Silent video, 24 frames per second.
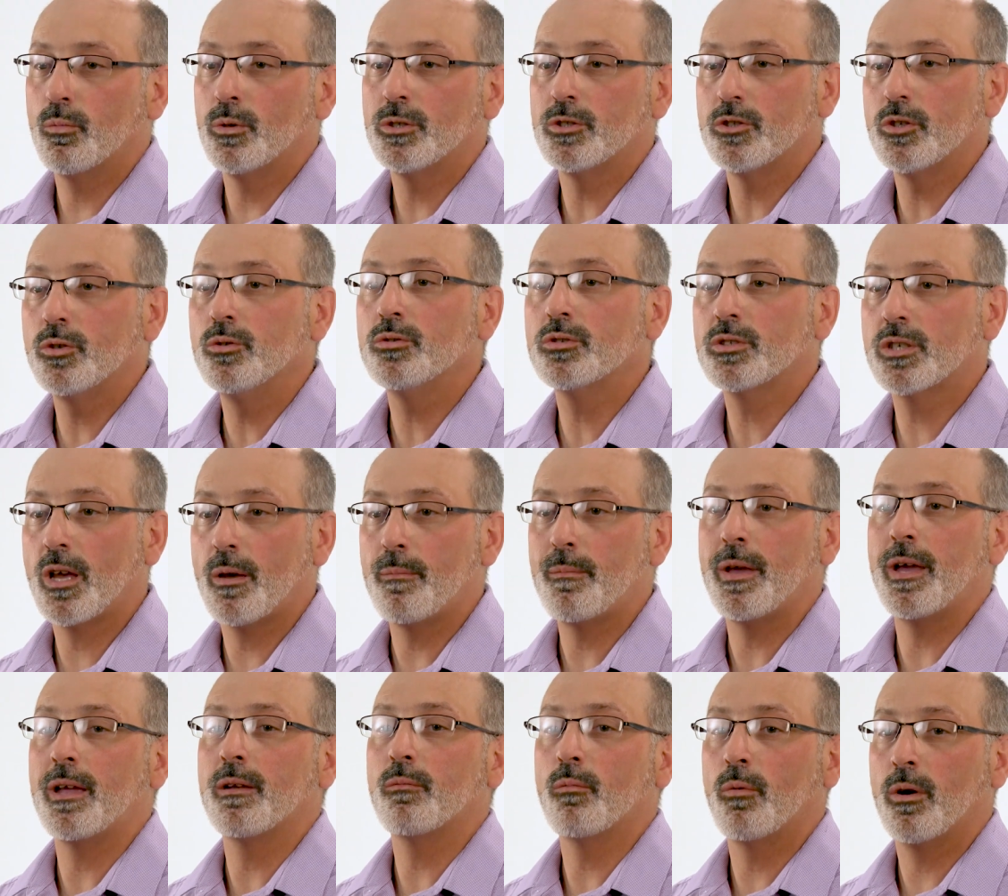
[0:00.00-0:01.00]
When students
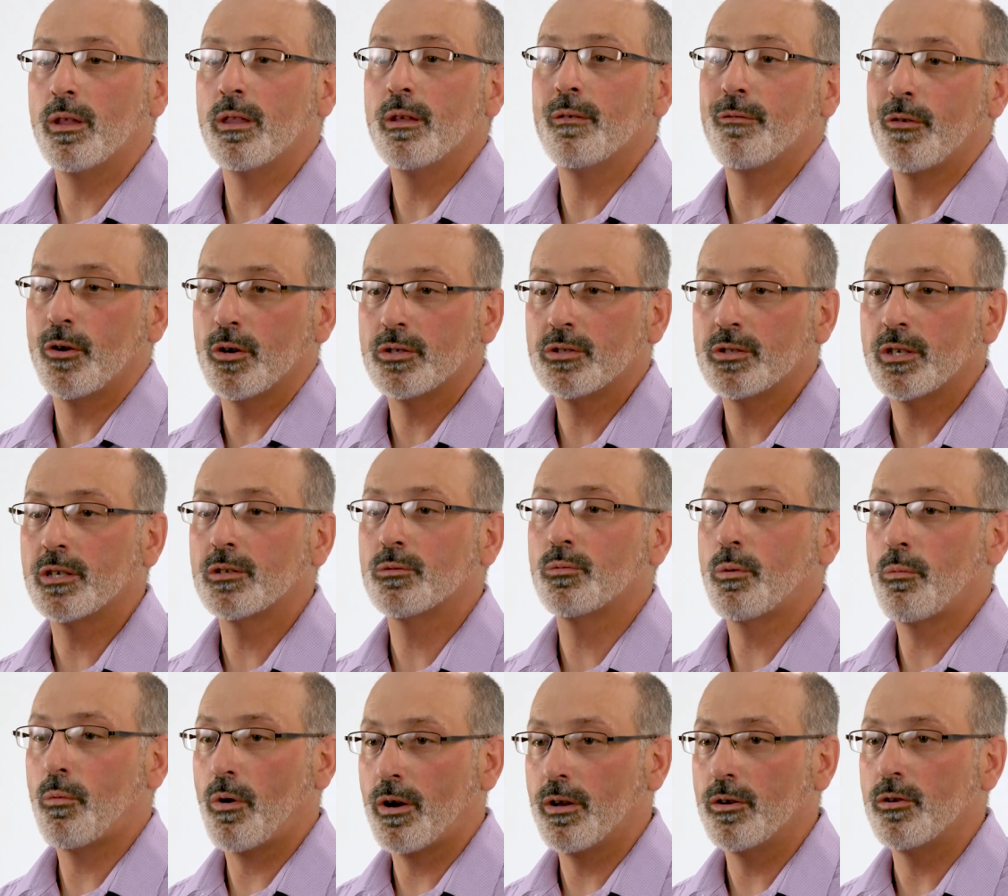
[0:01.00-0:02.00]
come in, one of the first
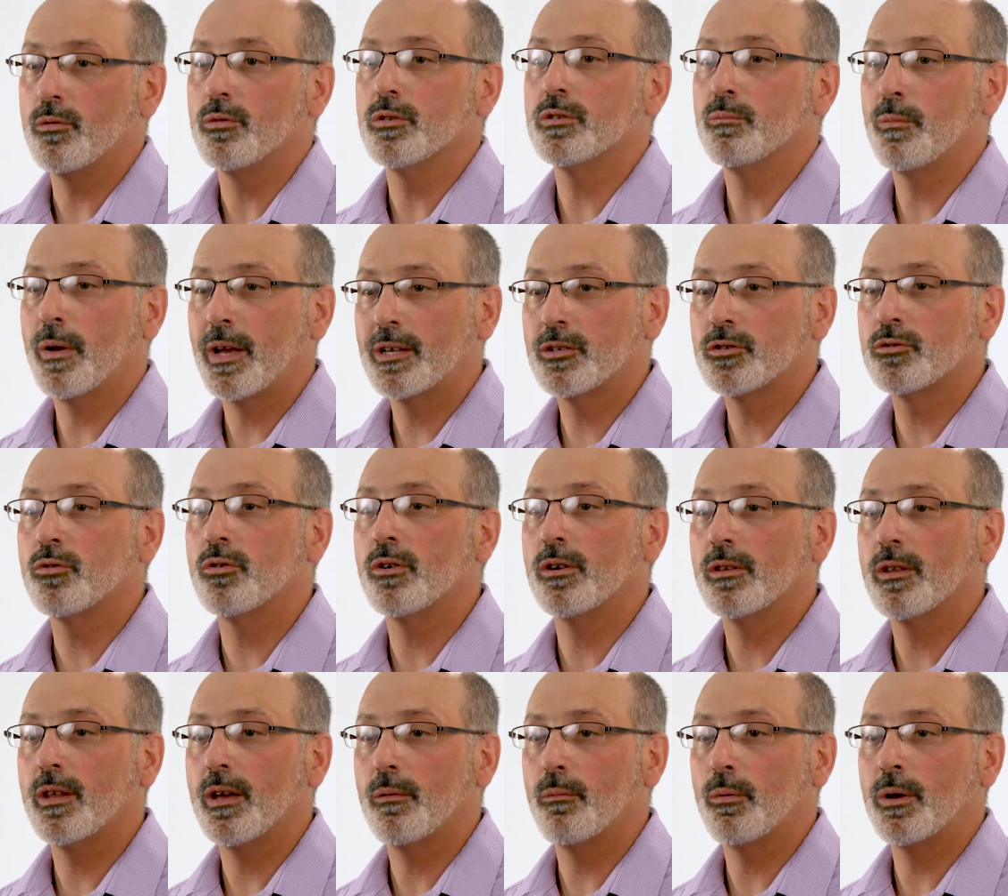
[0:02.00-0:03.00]
things we want to do is make
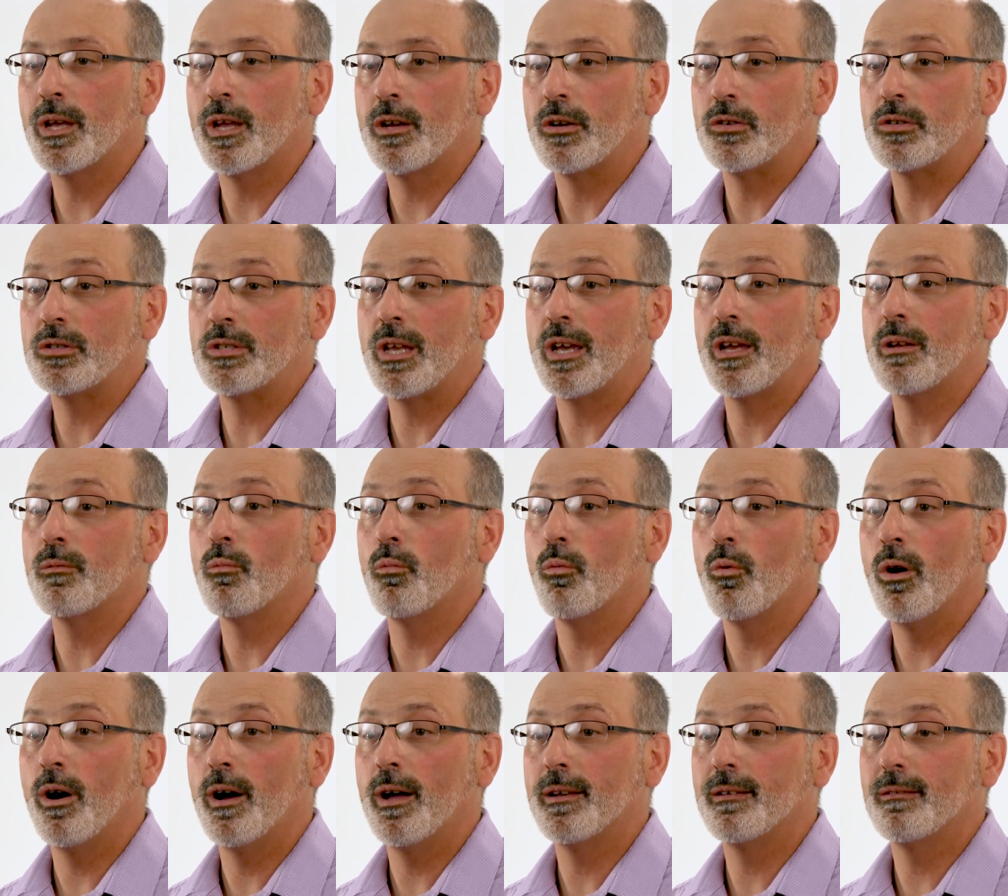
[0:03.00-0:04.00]
sure that we understand
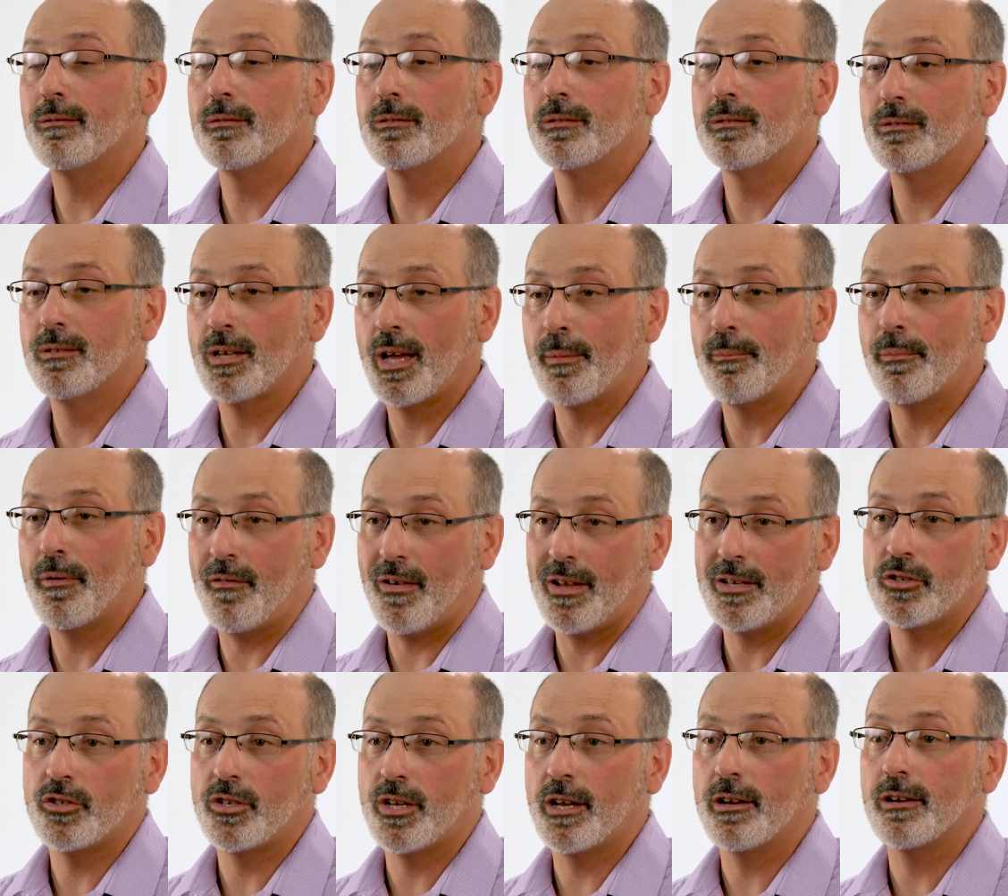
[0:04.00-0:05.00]
what type of
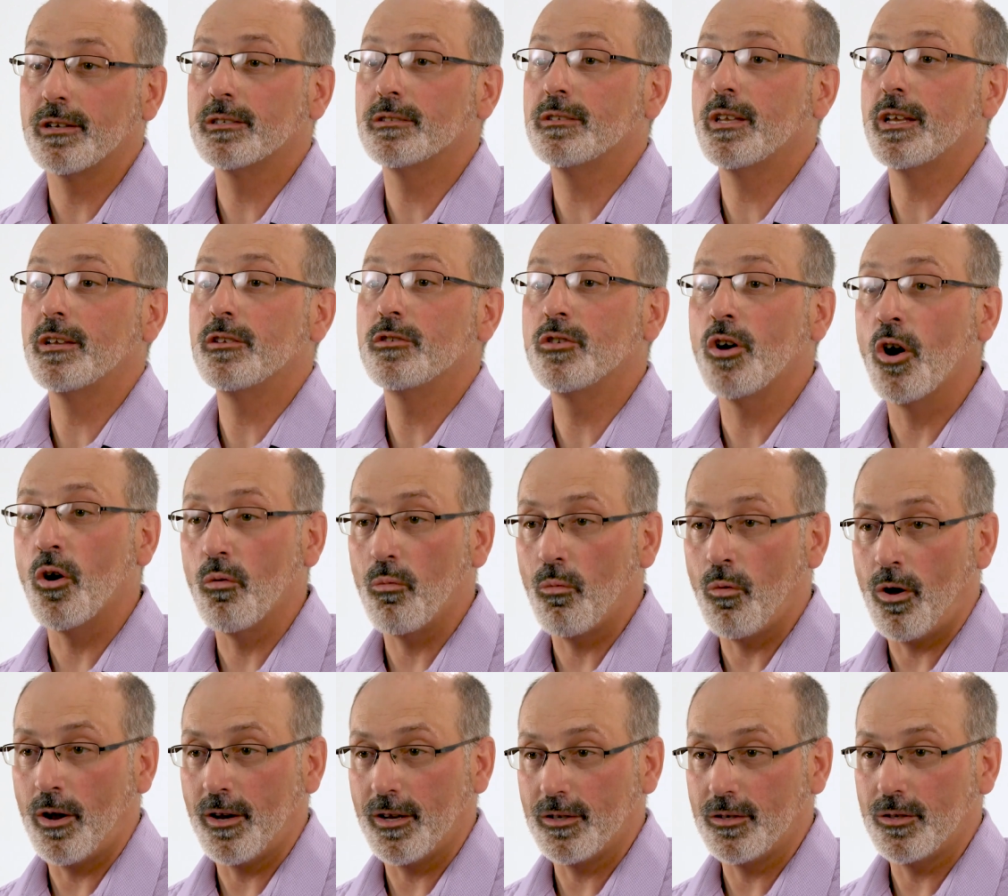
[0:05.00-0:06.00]
engineering they don't
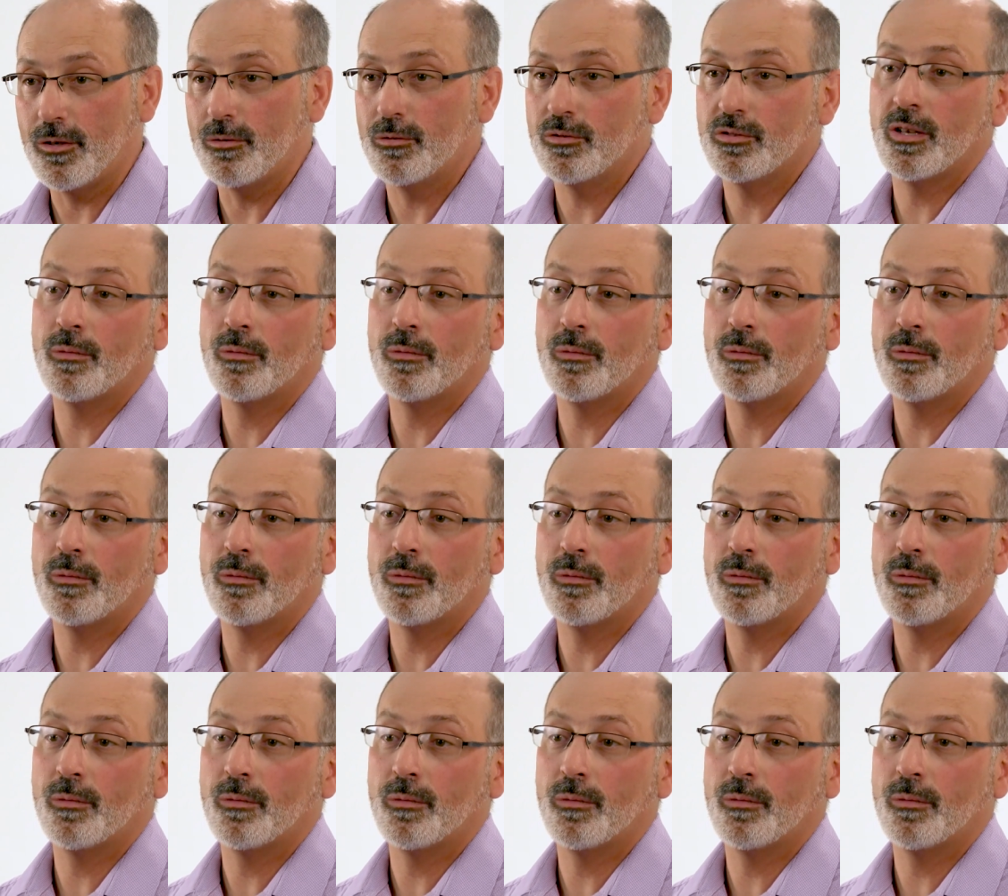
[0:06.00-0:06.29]
want to do.